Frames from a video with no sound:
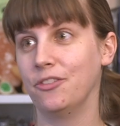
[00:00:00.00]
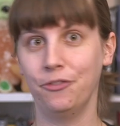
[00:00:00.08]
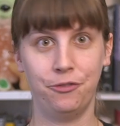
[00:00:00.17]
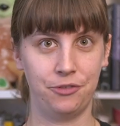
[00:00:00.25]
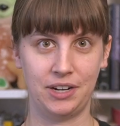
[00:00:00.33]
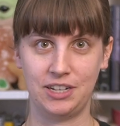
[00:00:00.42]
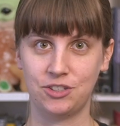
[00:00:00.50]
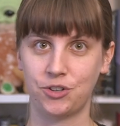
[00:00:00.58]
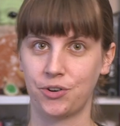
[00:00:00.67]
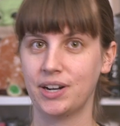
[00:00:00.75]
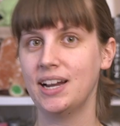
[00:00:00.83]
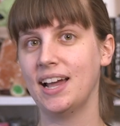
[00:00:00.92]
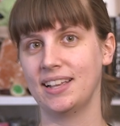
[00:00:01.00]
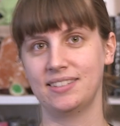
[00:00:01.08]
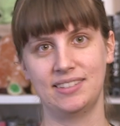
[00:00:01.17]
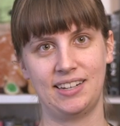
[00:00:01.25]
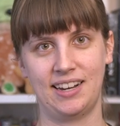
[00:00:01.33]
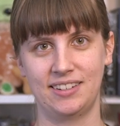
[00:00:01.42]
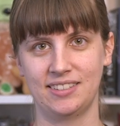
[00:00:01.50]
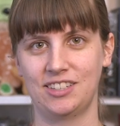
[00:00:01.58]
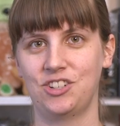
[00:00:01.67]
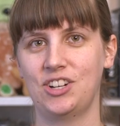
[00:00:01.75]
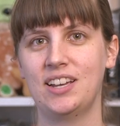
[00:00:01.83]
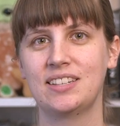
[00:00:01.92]
funny story, as the title
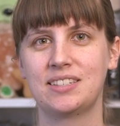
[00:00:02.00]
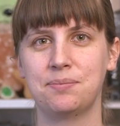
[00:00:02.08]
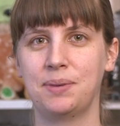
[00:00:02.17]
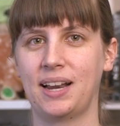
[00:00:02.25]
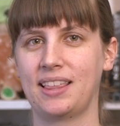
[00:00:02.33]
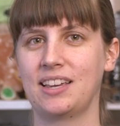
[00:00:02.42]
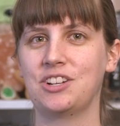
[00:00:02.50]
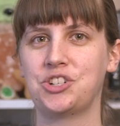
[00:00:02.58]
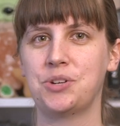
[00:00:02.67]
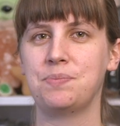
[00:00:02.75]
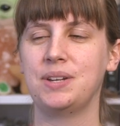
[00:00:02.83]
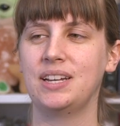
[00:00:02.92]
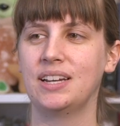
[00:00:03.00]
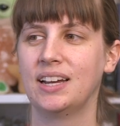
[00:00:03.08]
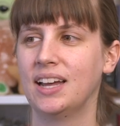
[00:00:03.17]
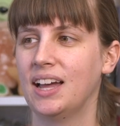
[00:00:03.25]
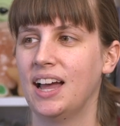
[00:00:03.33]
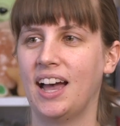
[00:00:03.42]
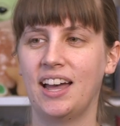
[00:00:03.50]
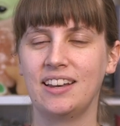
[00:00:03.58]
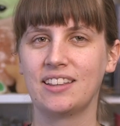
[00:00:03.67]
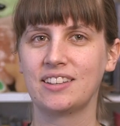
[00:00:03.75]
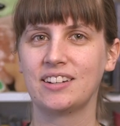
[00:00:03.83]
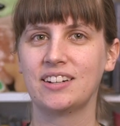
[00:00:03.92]
suggests, but I think it should be
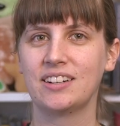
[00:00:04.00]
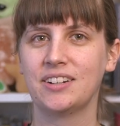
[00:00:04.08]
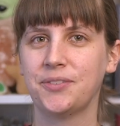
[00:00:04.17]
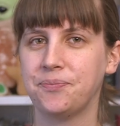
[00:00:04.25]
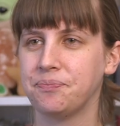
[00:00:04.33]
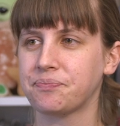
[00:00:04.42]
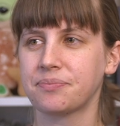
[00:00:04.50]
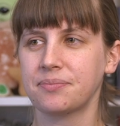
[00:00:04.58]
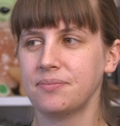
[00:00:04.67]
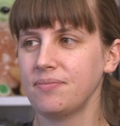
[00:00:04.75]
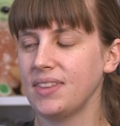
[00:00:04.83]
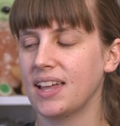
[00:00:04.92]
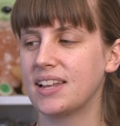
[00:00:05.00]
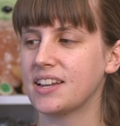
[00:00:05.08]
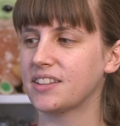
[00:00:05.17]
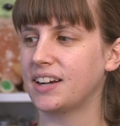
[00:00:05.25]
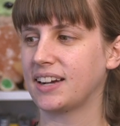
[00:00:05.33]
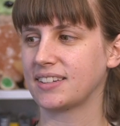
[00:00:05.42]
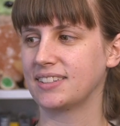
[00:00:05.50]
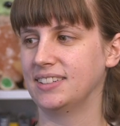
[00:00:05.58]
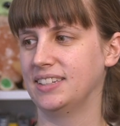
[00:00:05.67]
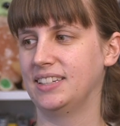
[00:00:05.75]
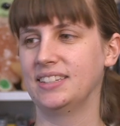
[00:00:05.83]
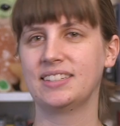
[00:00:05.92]
another
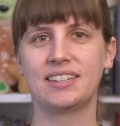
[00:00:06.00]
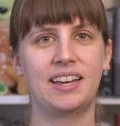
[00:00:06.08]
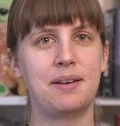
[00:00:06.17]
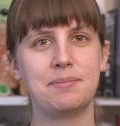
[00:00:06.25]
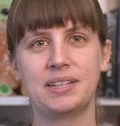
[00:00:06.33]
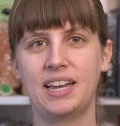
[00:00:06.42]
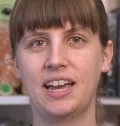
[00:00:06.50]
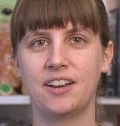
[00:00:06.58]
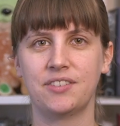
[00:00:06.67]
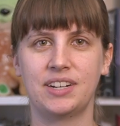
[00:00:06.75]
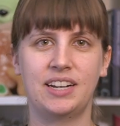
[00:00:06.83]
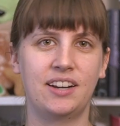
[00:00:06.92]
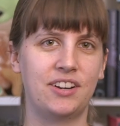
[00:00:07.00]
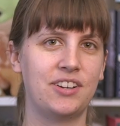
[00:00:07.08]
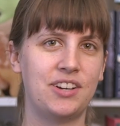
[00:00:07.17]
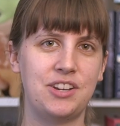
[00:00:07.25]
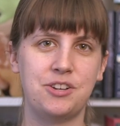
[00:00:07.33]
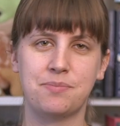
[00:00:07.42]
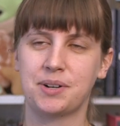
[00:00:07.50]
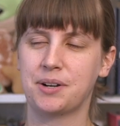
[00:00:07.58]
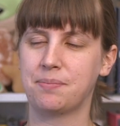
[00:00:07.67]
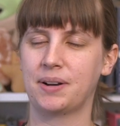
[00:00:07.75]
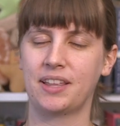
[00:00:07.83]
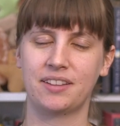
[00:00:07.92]
excellent Emily Henry, good humor,
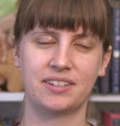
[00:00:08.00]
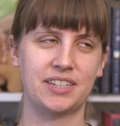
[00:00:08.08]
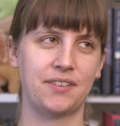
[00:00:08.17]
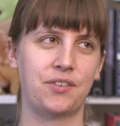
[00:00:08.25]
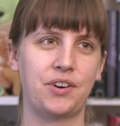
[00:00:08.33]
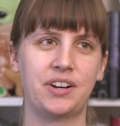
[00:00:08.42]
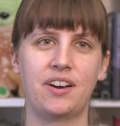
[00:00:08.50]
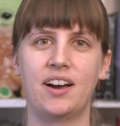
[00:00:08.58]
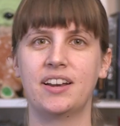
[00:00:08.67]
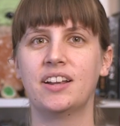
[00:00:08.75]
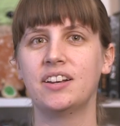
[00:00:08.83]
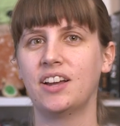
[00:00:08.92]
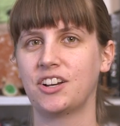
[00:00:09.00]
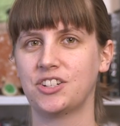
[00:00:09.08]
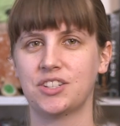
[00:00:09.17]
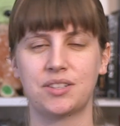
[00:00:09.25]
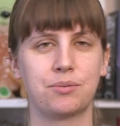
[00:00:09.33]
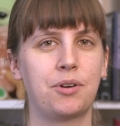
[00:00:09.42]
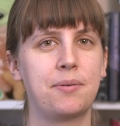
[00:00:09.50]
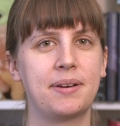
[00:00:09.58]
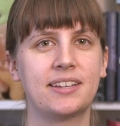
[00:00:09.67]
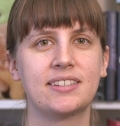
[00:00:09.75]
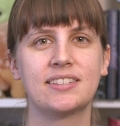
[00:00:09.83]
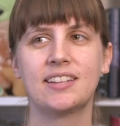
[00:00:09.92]
but other stuff going on, not just the
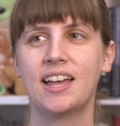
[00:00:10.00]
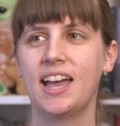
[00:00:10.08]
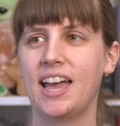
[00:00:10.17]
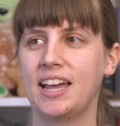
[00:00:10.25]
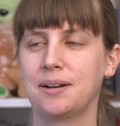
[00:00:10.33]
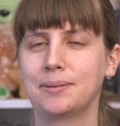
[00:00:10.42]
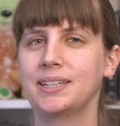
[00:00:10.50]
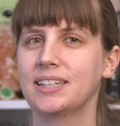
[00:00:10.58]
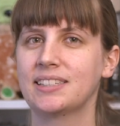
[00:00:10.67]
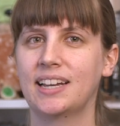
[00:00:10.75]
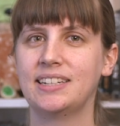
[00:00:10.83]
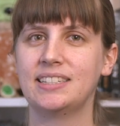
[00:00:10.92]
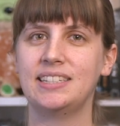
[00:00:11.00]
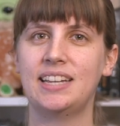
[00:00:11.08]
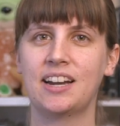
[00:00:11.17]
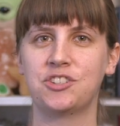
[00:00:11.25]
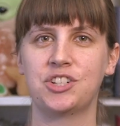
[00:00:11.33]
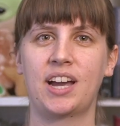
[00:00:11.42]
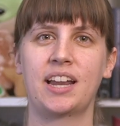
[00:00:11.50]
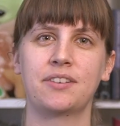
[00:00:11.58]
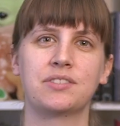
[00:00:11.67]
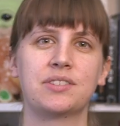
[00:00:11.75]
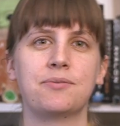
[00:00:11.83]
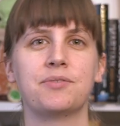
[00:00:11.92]
romance. And I'm really excited to see how she kind of
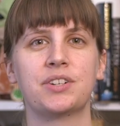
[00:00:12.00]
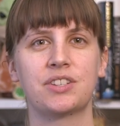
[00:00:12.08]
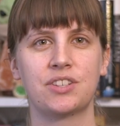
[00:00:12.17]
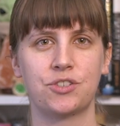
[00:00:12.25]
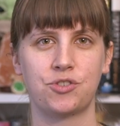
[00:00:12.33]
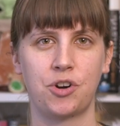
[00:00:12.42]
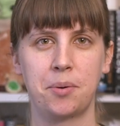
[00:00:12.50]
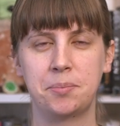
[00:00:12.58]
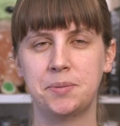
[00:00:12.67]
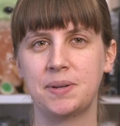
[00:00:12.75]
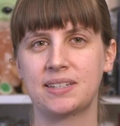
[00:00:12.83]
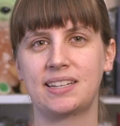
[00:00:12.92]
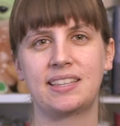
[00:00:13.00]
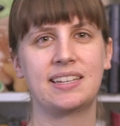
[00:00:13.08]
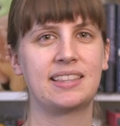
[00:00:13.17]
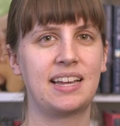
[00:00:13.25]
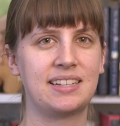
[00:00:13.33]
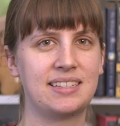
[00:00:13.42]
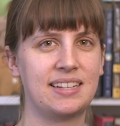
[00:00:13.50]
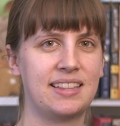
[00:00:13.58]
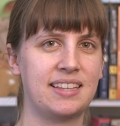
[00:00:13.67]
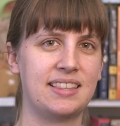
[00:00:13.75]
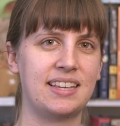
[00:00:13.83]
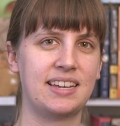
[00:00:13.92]
subverts the tropes, because I think that's the
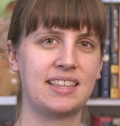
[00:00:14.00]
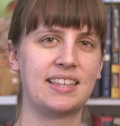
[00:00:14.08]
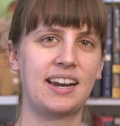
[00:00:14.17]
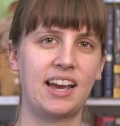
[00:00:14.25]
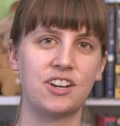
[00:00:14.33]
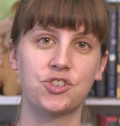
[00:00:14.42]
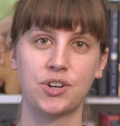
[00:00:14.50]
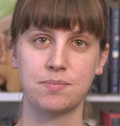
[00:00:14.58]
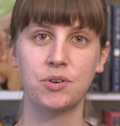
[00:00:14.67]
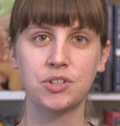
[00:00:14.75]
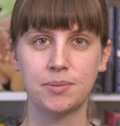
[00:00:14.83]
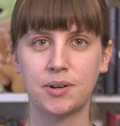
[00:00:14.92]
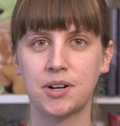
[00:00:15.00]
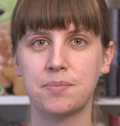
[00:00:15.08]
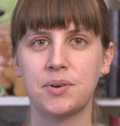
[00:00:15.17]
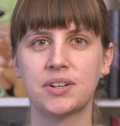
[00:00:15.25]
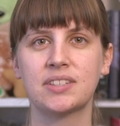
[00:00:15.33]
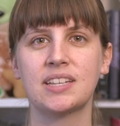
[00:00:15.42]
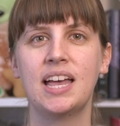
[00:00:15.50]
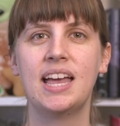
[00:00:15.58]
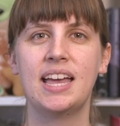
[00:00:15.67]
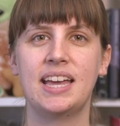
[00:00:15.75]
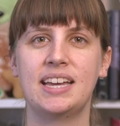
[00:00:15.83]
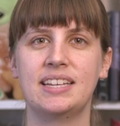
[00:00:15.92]
thing that I enjoy most about her books,
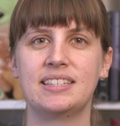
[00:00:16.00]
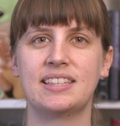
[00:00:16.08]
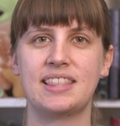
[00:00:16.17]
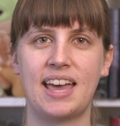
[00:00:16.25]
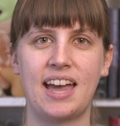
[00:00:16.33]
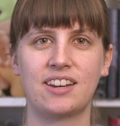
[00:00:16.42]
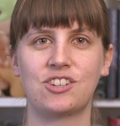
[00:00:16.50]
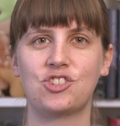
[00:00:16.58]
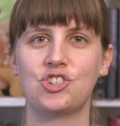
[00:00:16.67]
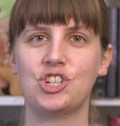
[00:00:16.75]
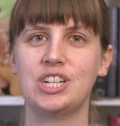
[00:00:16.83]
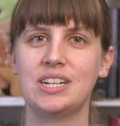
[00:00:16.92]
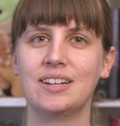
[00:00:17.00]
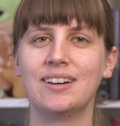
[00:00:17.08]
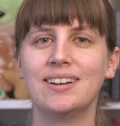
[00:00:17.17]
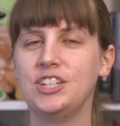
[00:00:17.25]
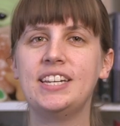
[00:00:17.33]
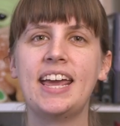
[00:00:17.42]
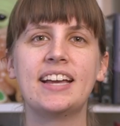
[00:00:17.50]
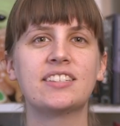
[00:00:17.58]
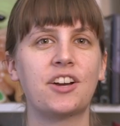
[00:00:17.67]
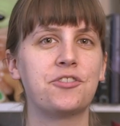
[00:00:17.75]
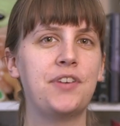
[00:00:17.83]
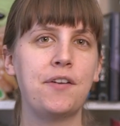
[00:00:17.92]
is that she takes
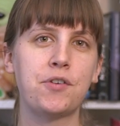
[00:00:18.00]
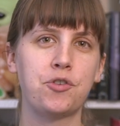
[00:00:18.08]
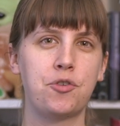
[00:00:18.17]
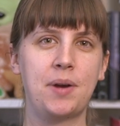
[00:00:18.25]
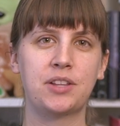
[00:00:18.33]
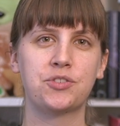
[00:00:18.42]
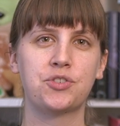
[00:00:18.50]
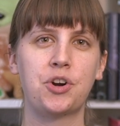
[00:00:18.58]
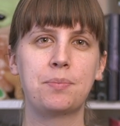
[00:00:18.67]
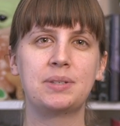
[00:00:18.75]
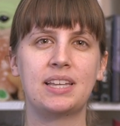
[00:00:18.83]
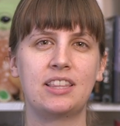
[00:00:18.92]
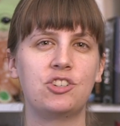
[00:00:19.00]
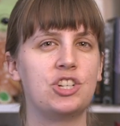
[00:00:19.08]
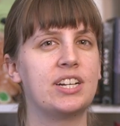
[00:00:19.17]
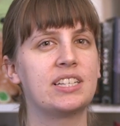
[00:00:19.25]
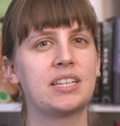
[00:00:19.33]
our favorite romance tropes and then she does